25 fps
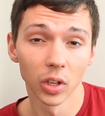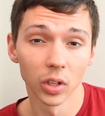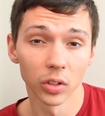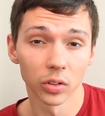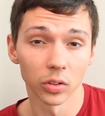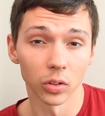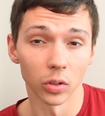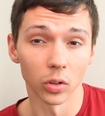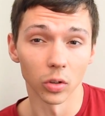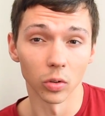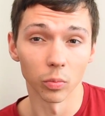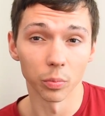
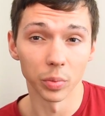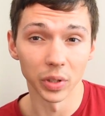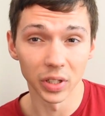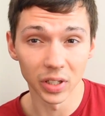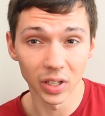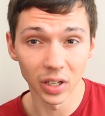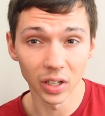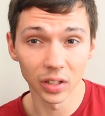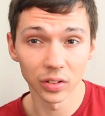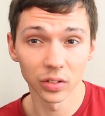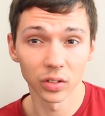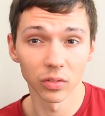So
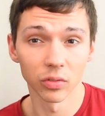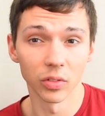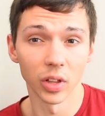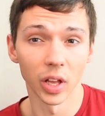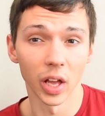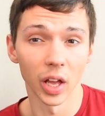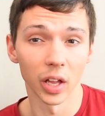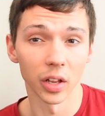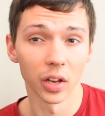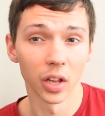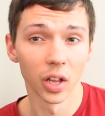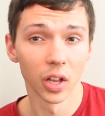because of
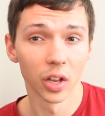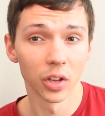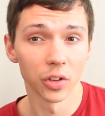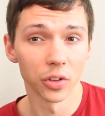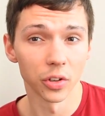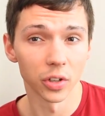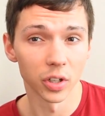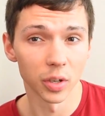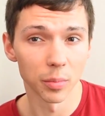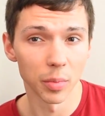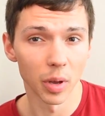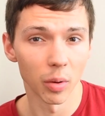that,
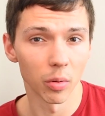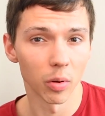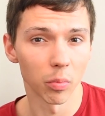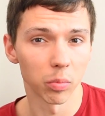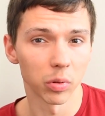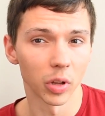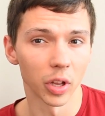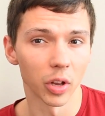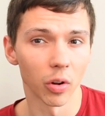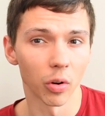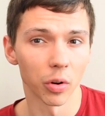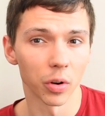you're going to be able
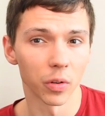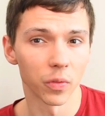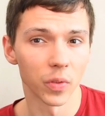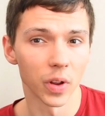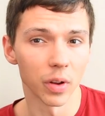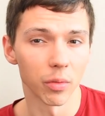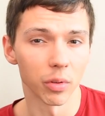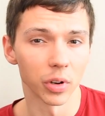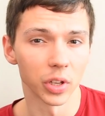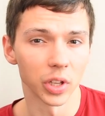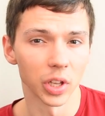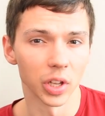to play all your
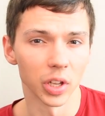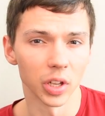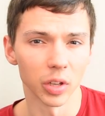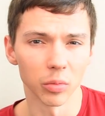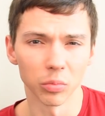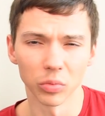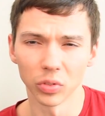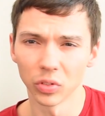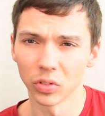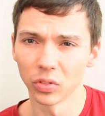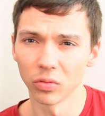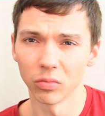favorite
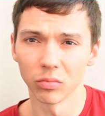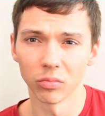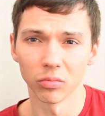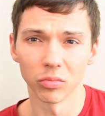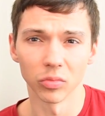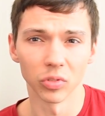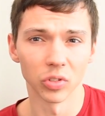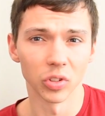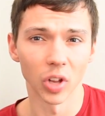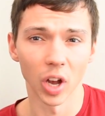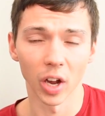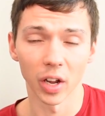games.
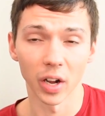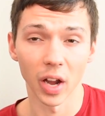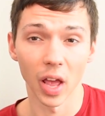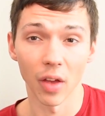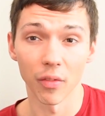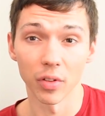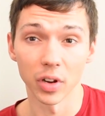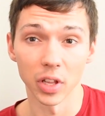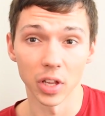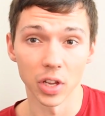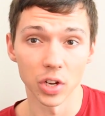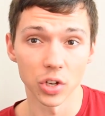You're not going to
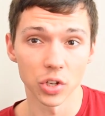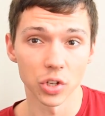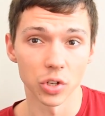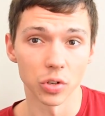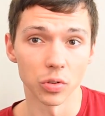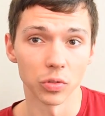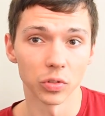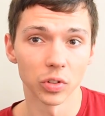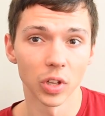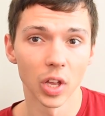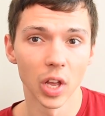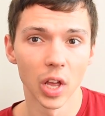have any
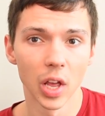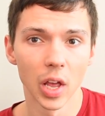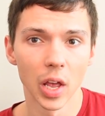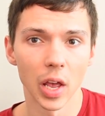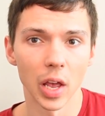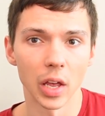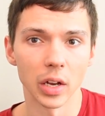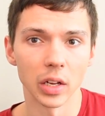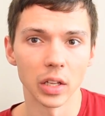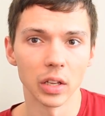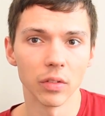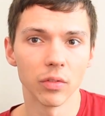issues.
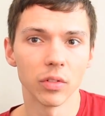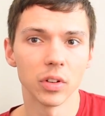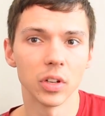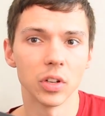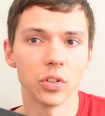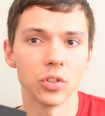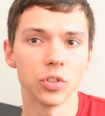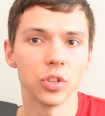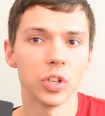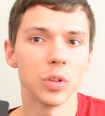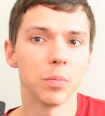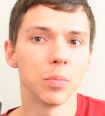And even
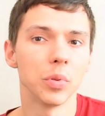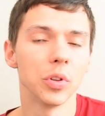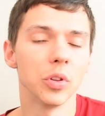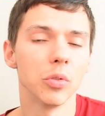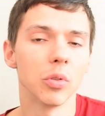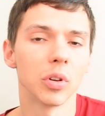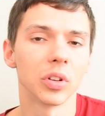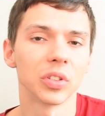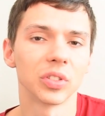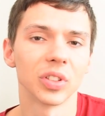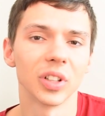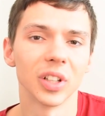in
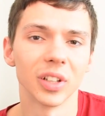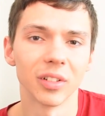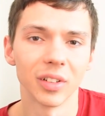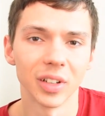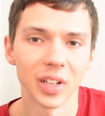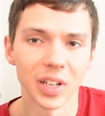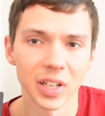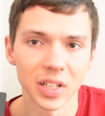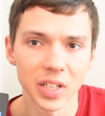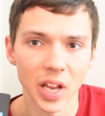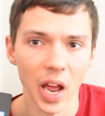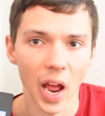GPU
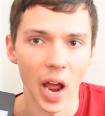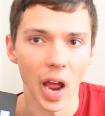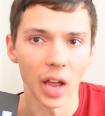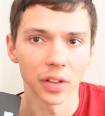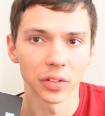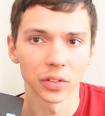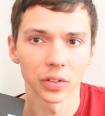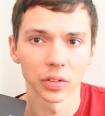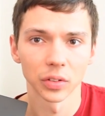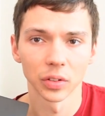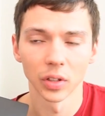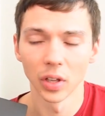accelerated
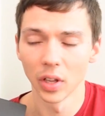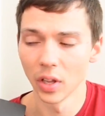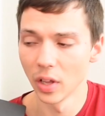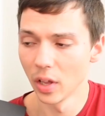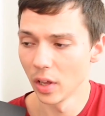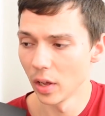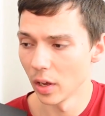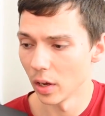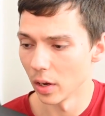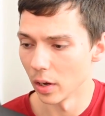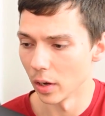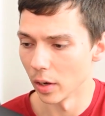tasks
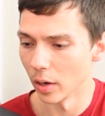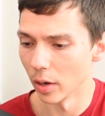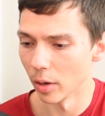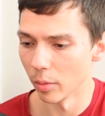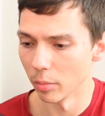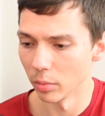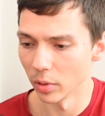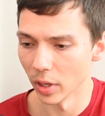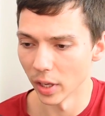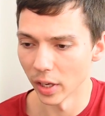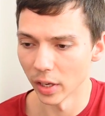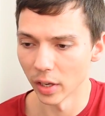
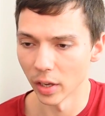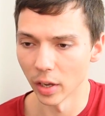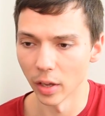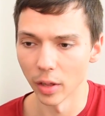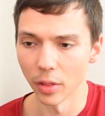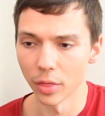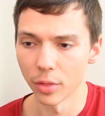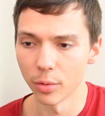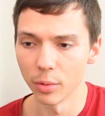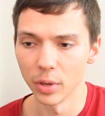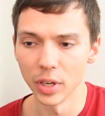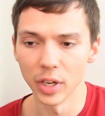um, like uh,
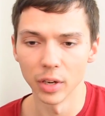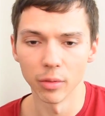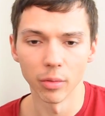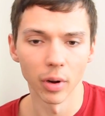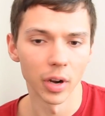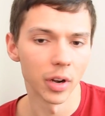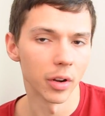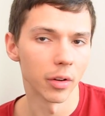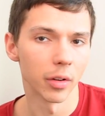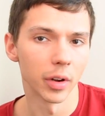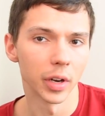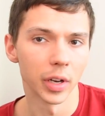3D
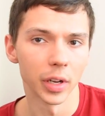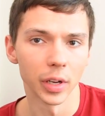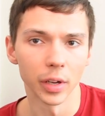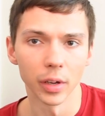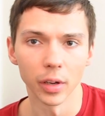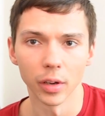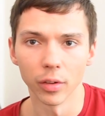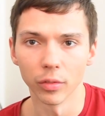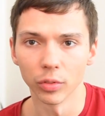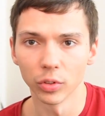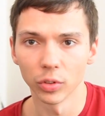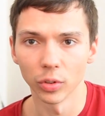rendering
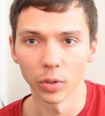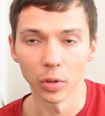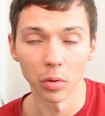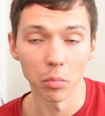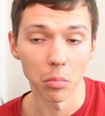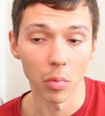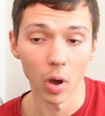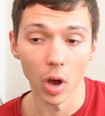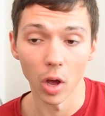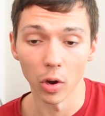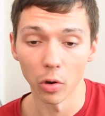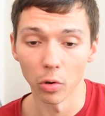of
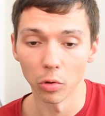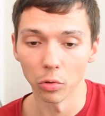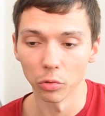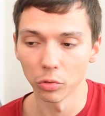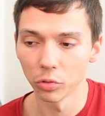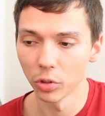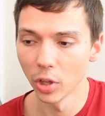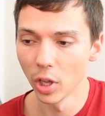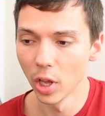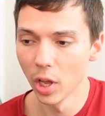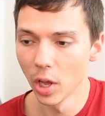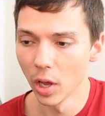certain
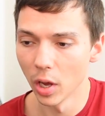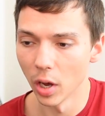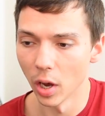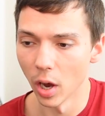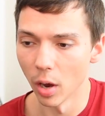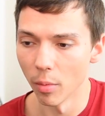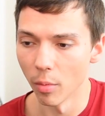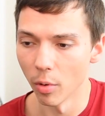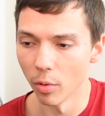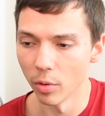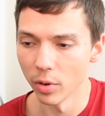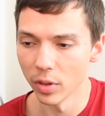models,
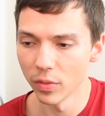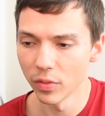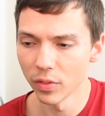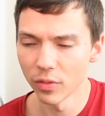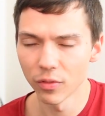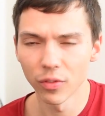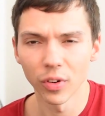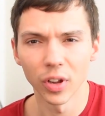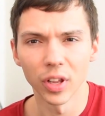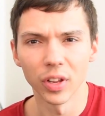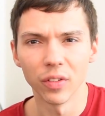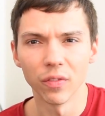um, or
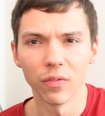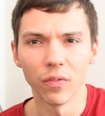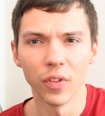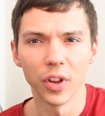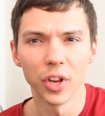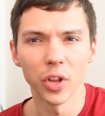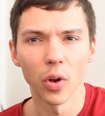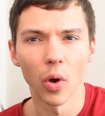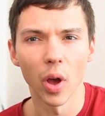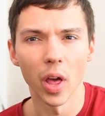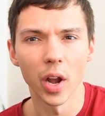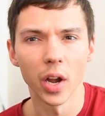even in
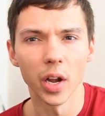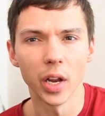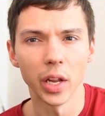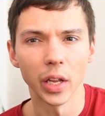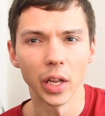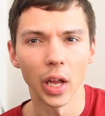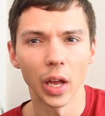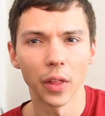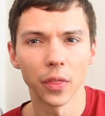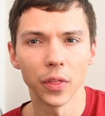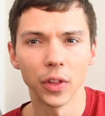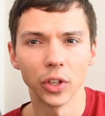video
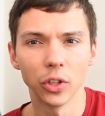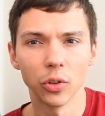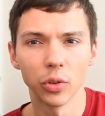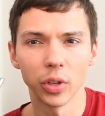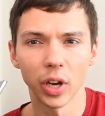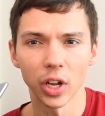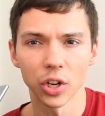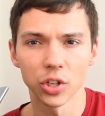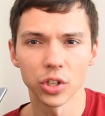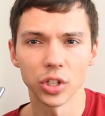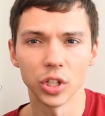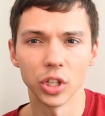editing, I think you
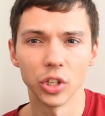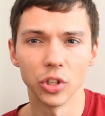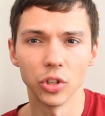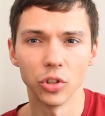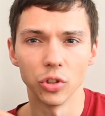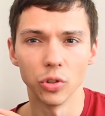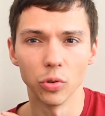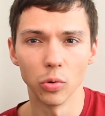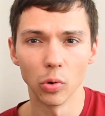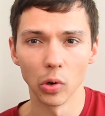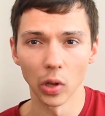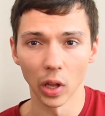can actually
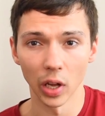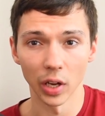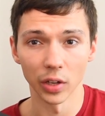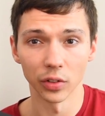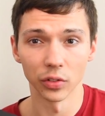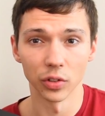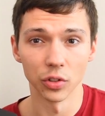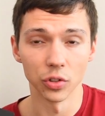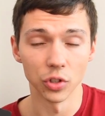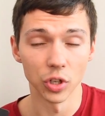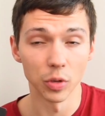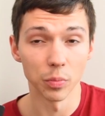
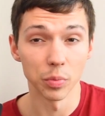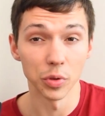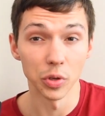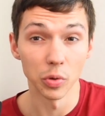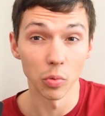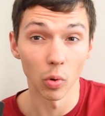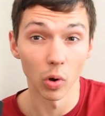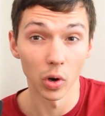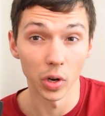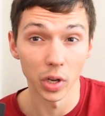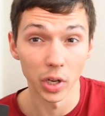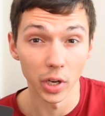utilize the
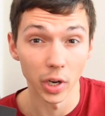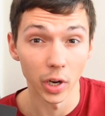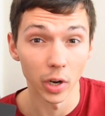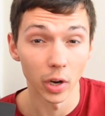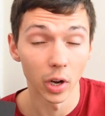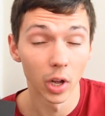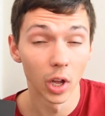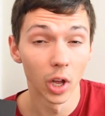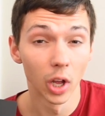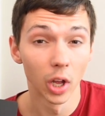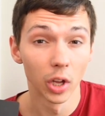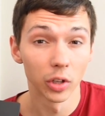GPU on
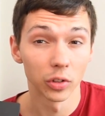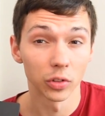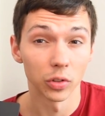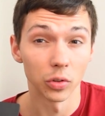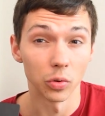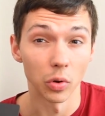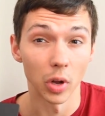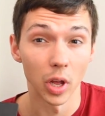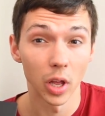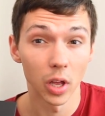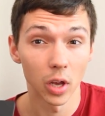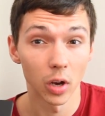here
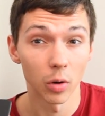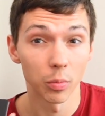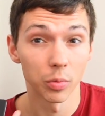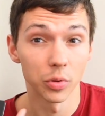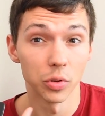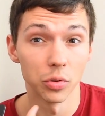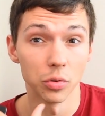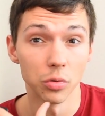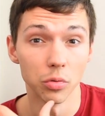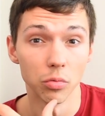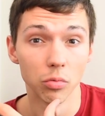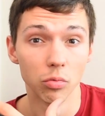to help
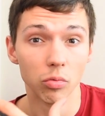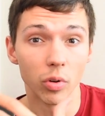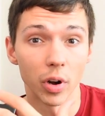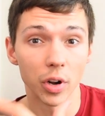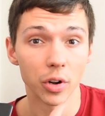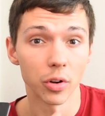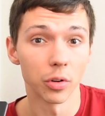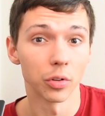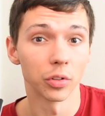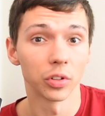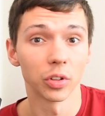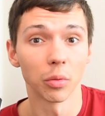you
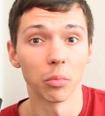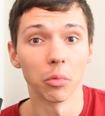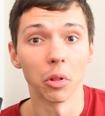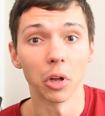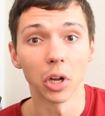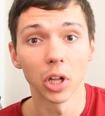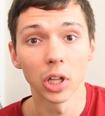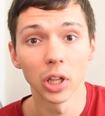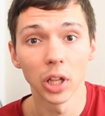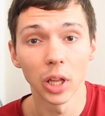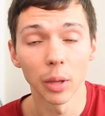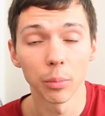render some of the
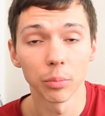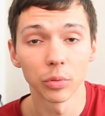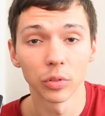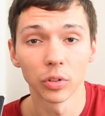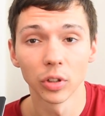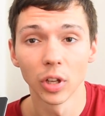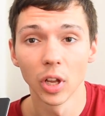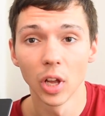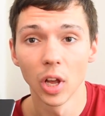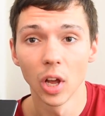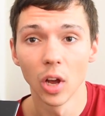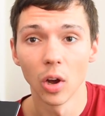
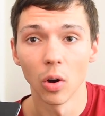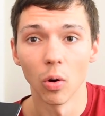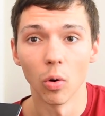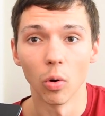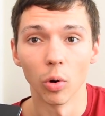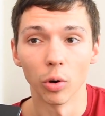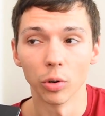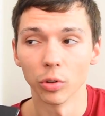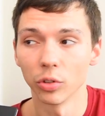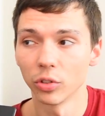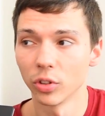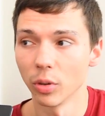clips
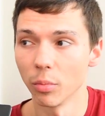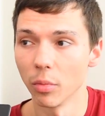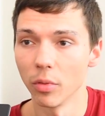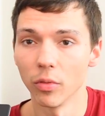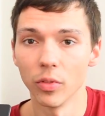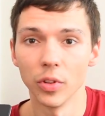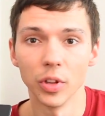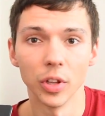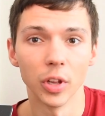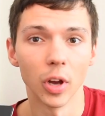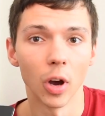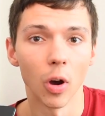or some
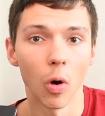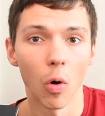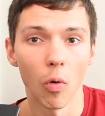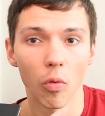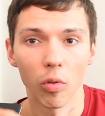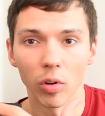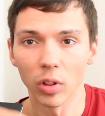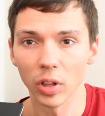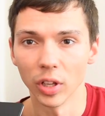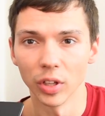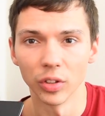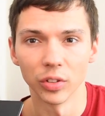of the uh,
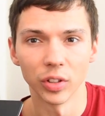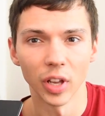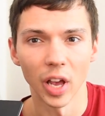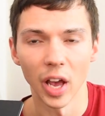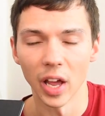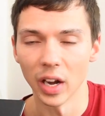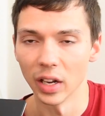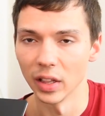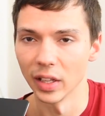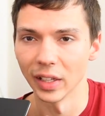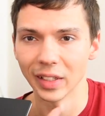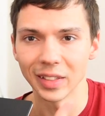overlays you
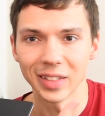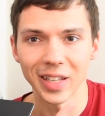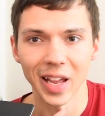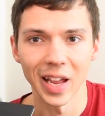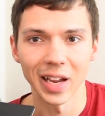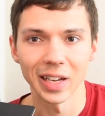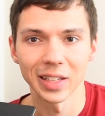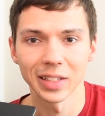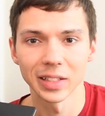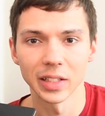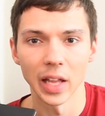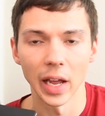added, like
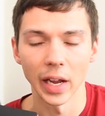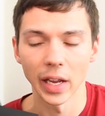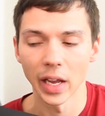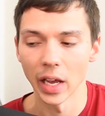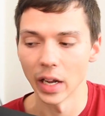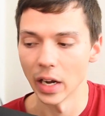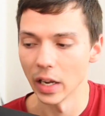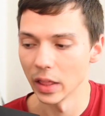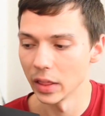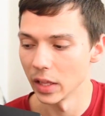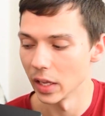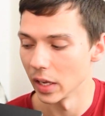text, that
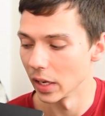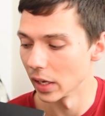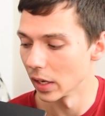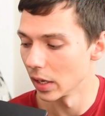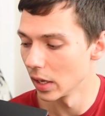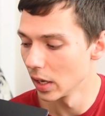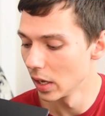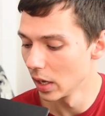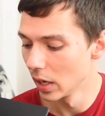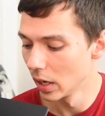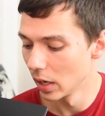kind of thing.